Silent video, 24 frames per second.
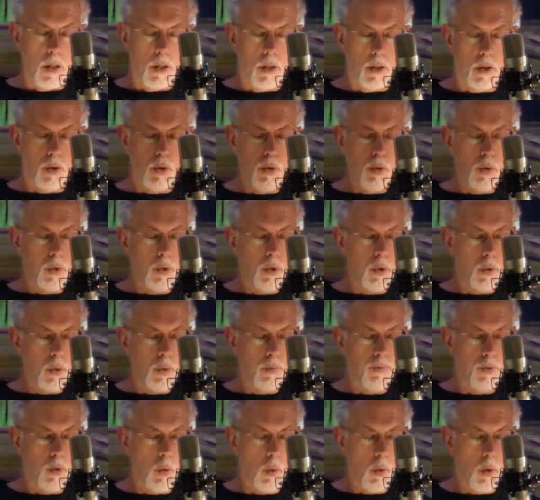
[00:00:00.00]
The cuckoo,
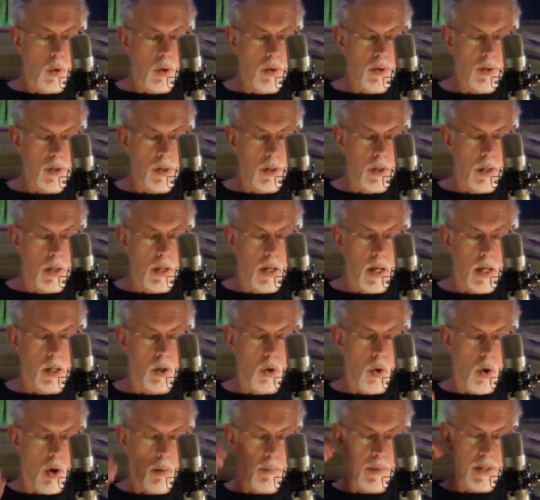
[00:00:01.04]
of course, had
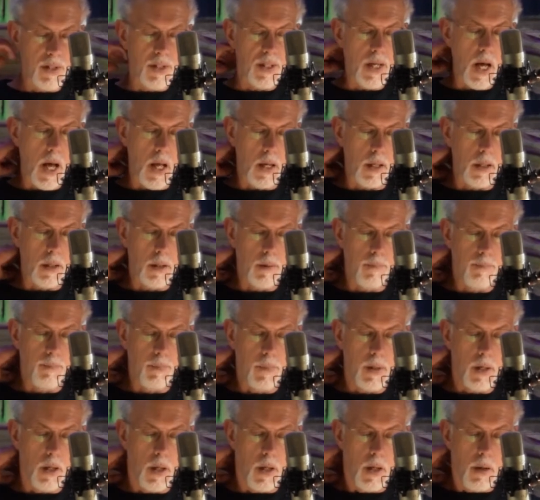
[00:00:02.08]
long been silent,
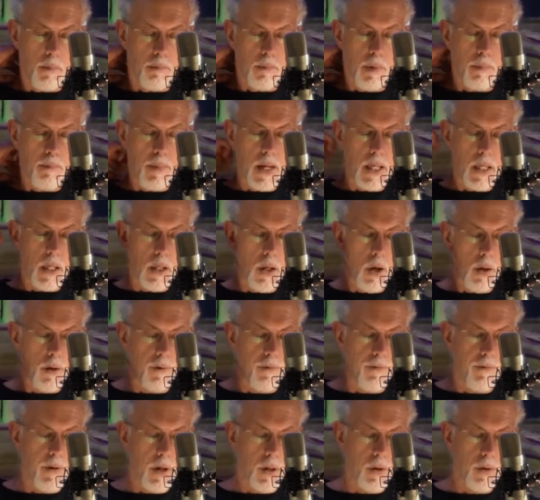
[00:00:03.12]
but many another
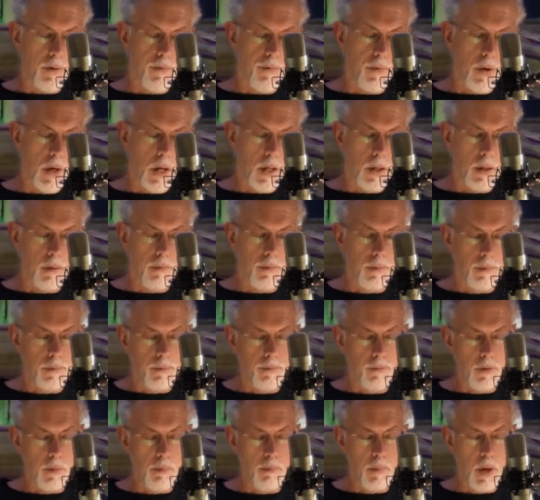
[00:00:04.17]
feathered friend,
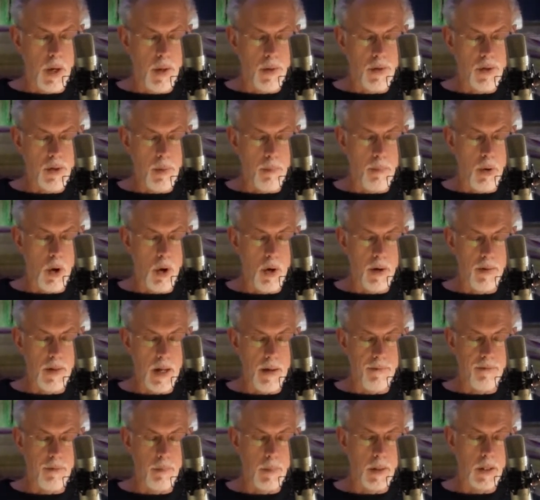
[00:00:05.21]
for months a part of
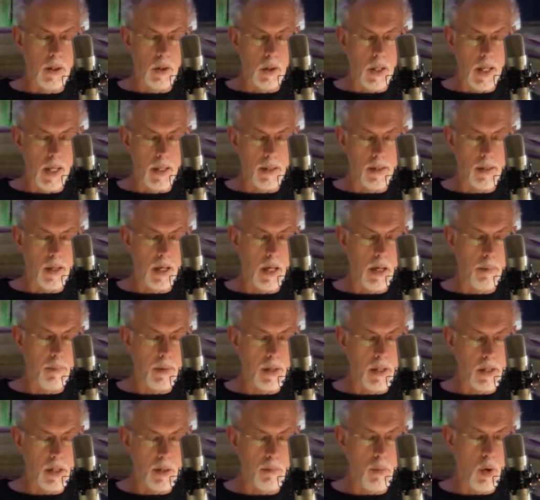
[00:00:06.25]
that familiar landscape and
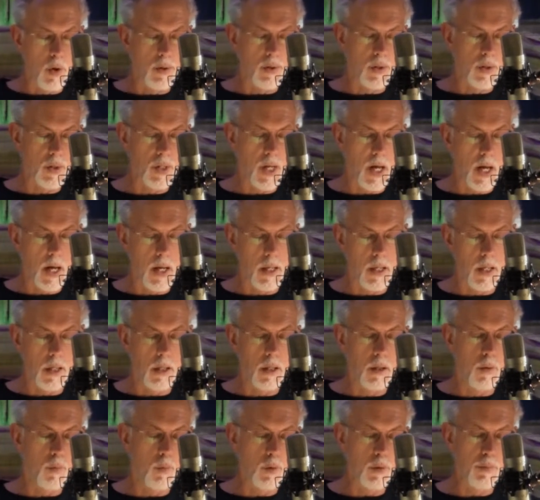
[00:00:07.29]
its small society,
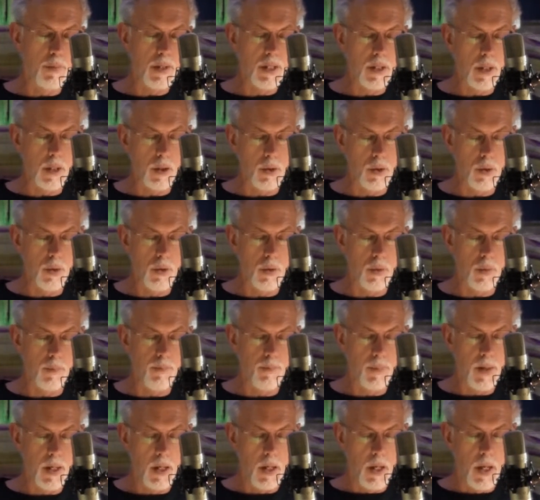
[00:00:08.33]
was missing too,
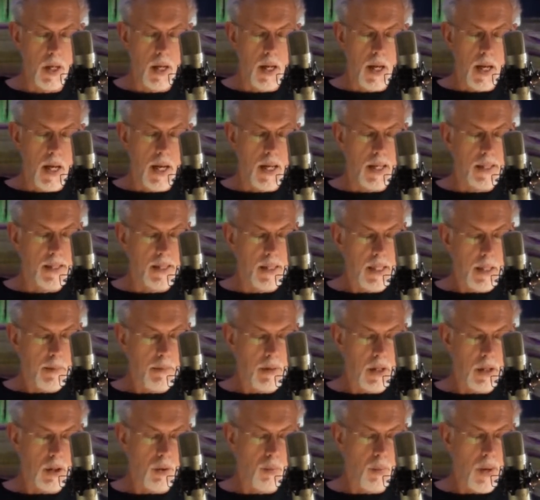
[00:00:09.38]
and it seemed
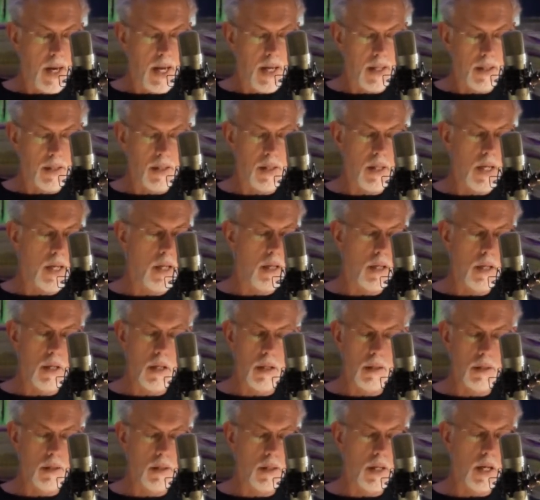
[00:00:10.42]
that the ranks thinned
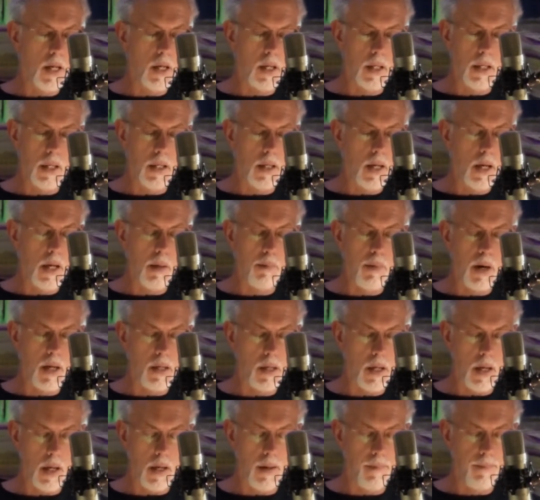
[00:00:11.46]
steadily day by
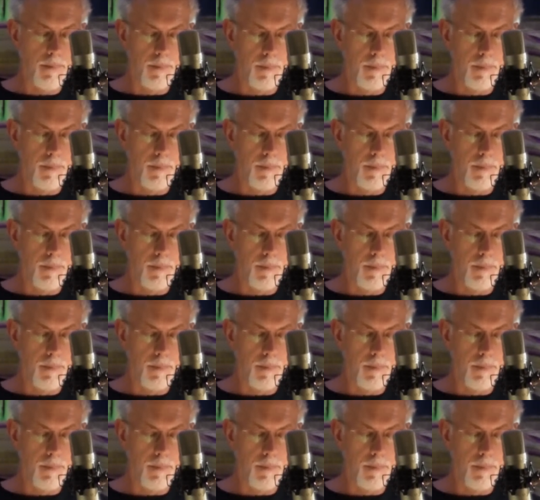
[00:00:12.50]
day.